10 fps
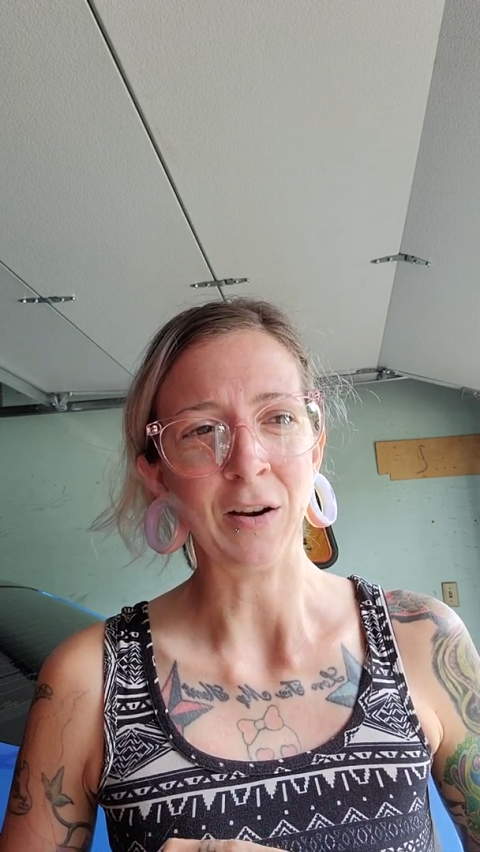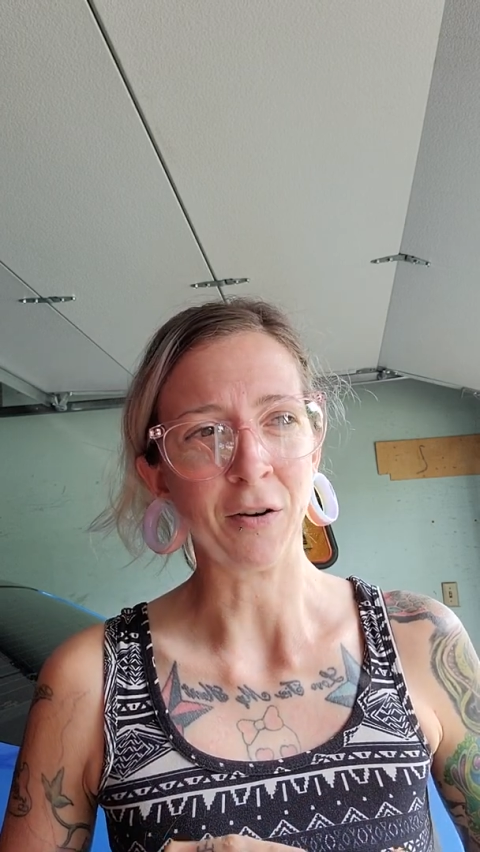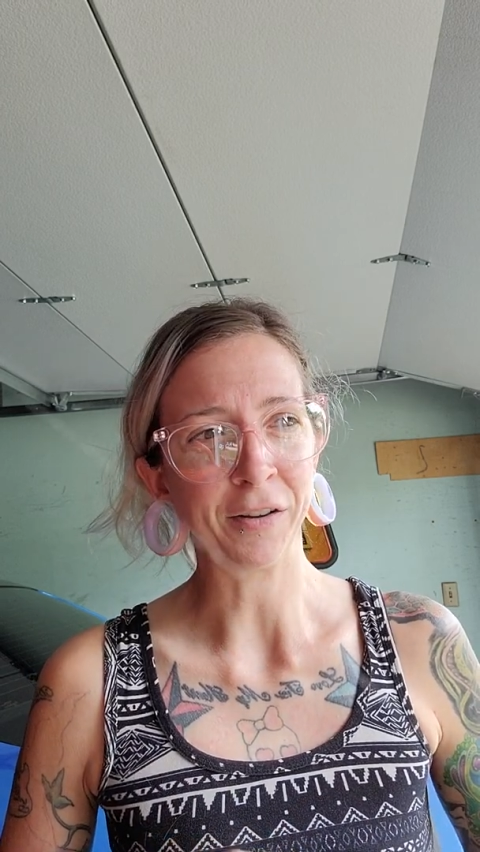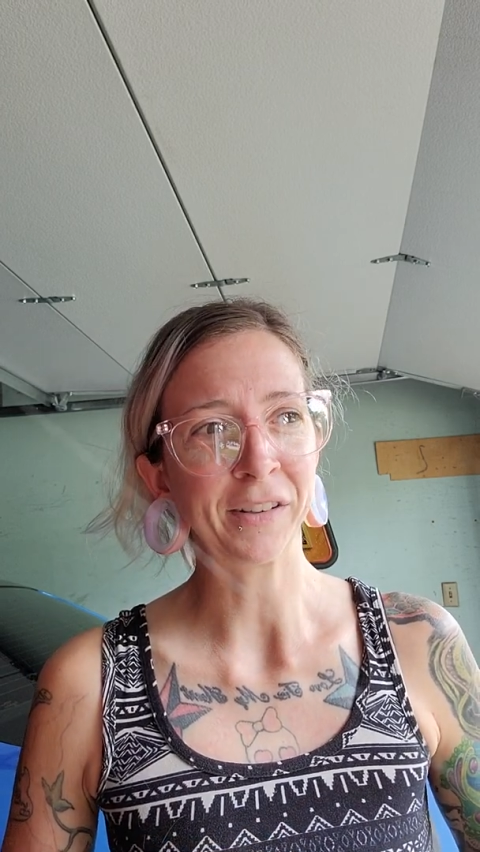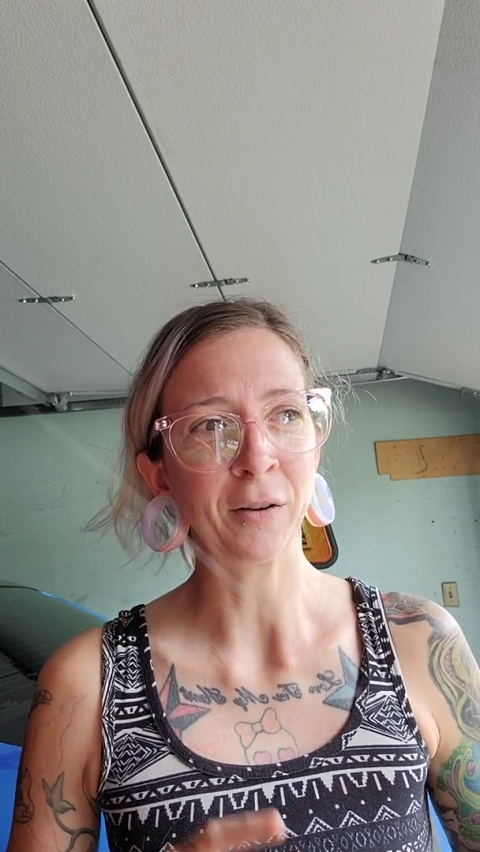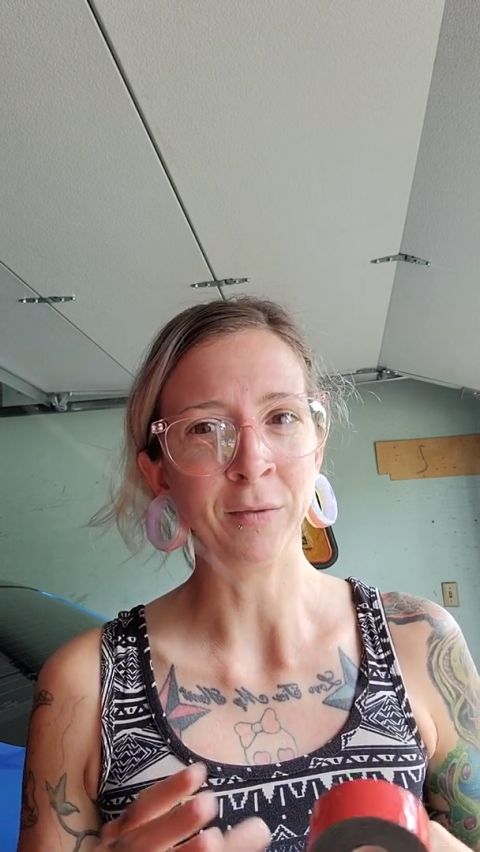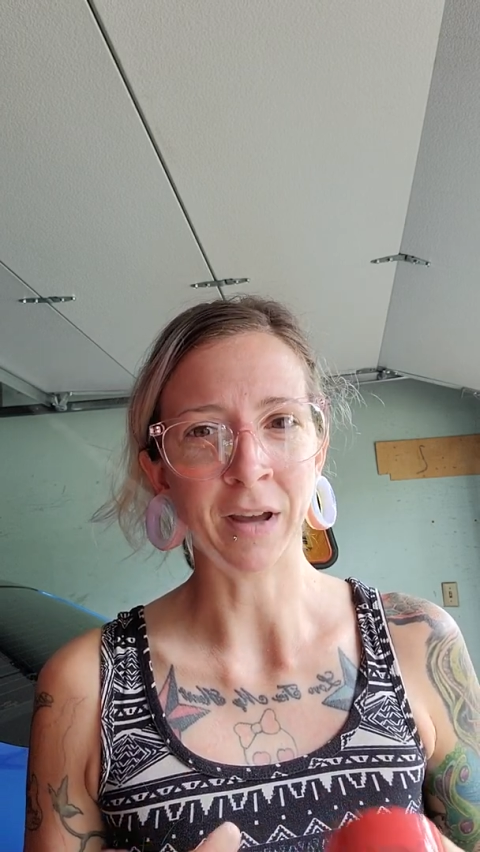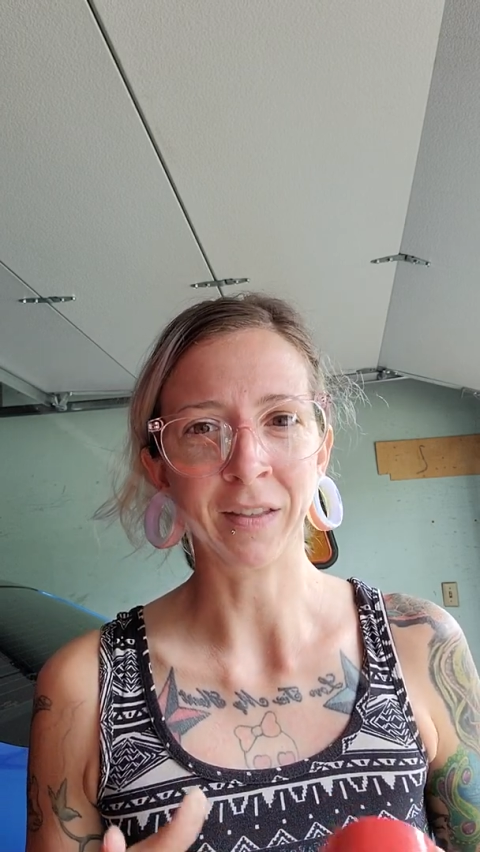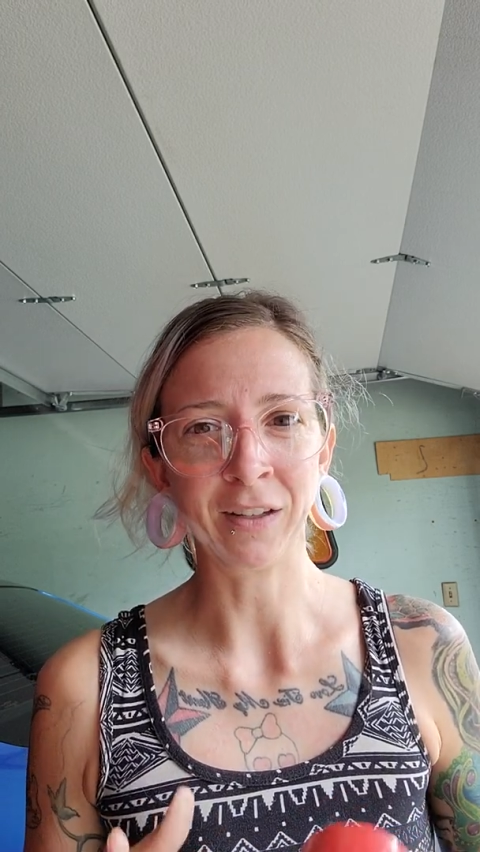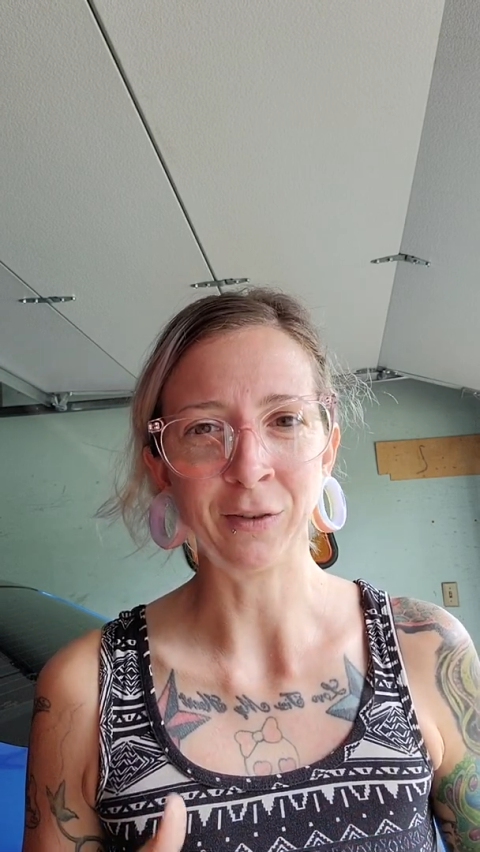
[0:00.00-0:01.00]
also
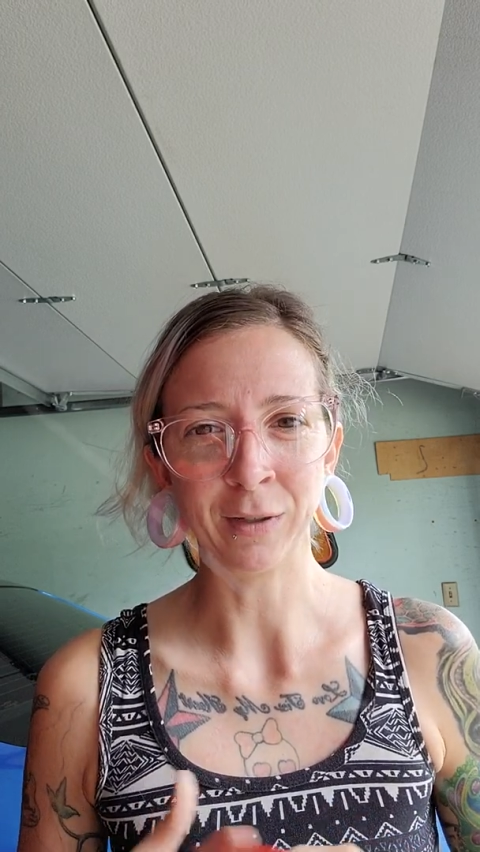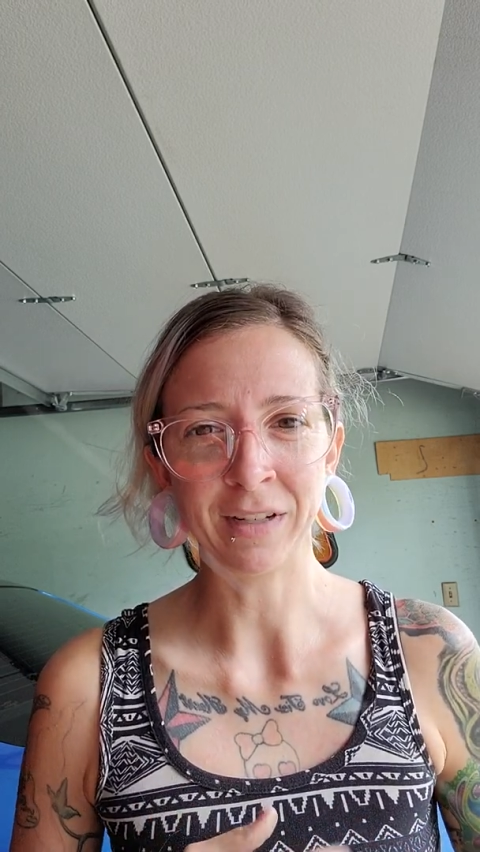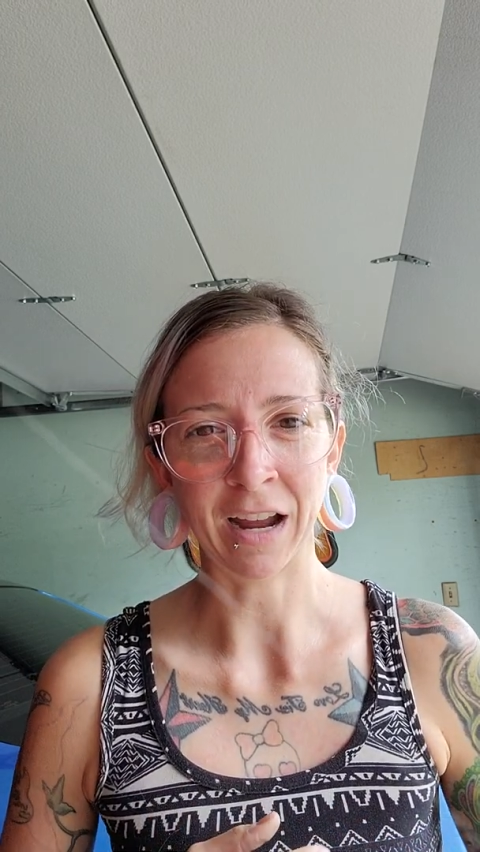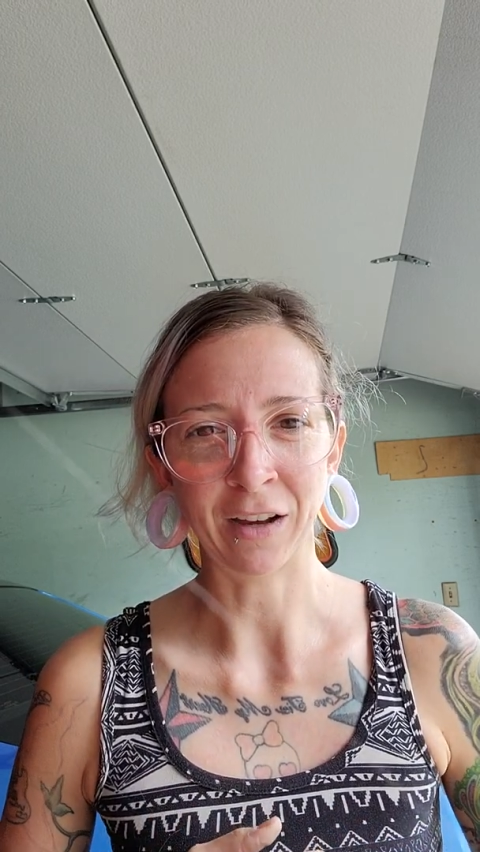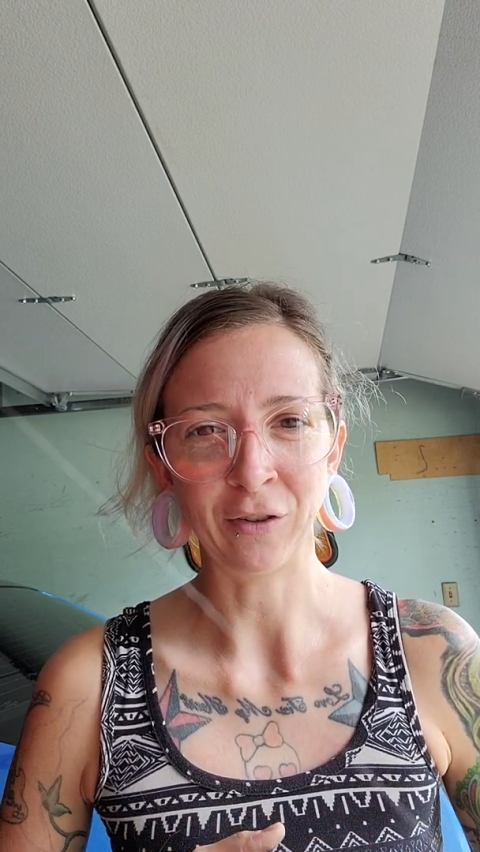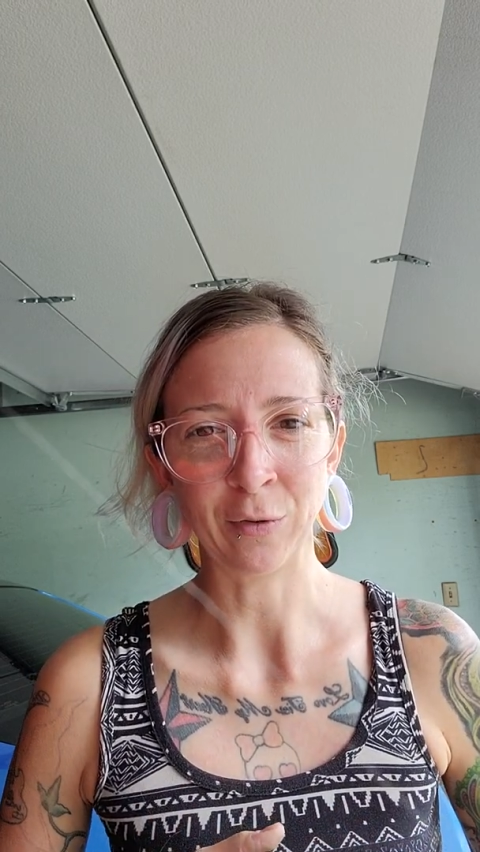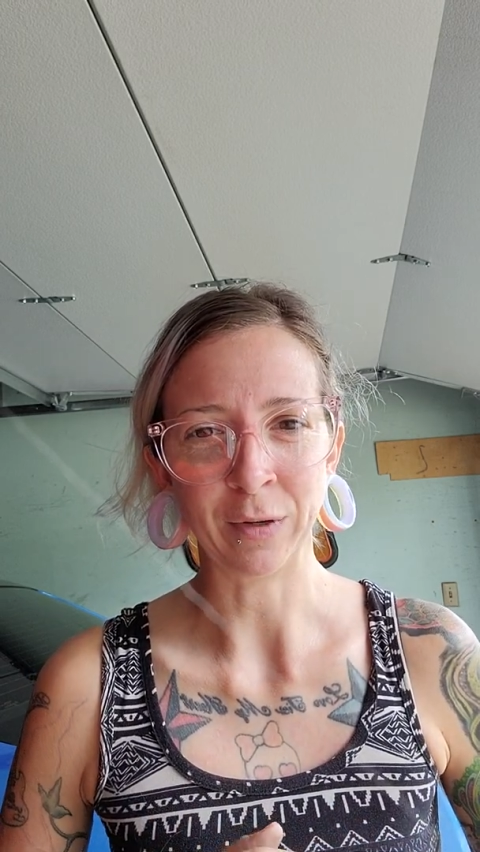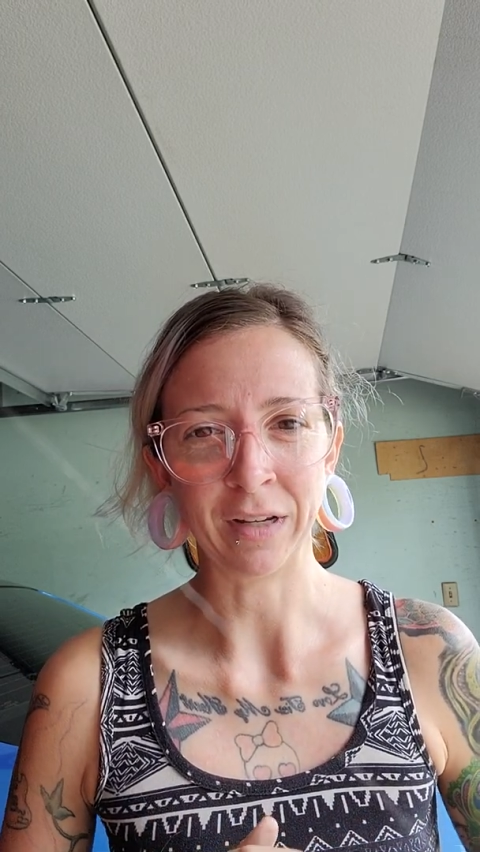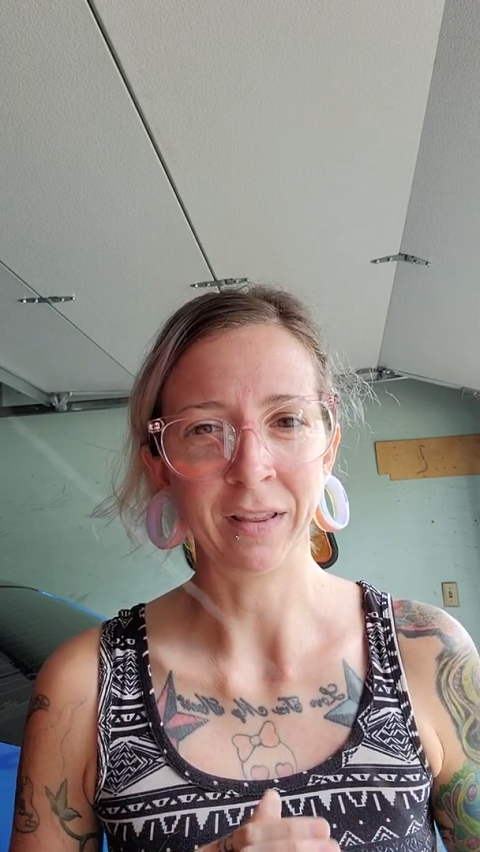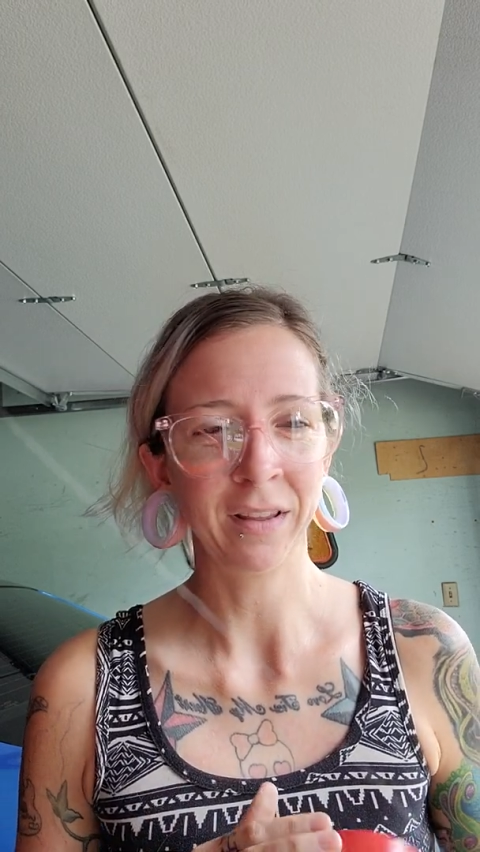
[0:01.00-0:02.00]
nothing to attach it
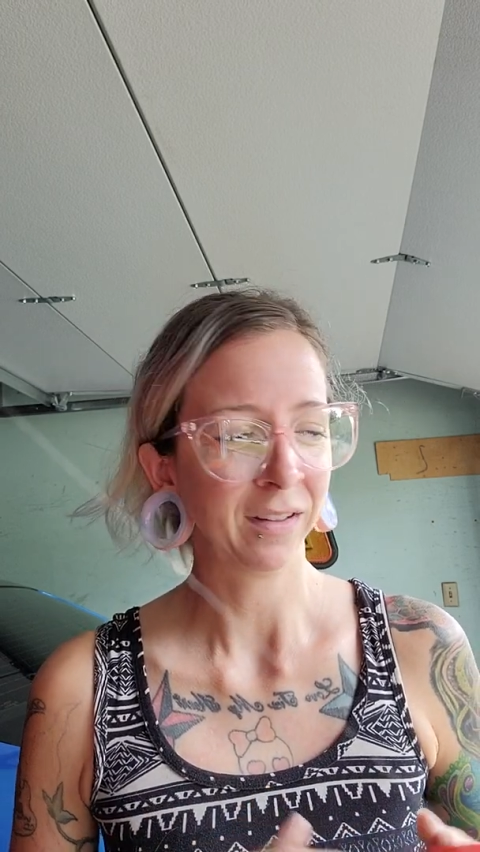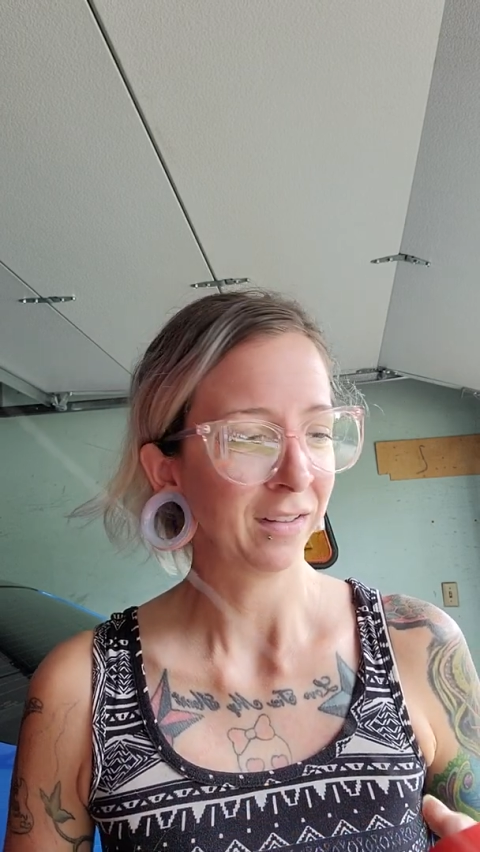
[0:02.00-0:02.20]
with.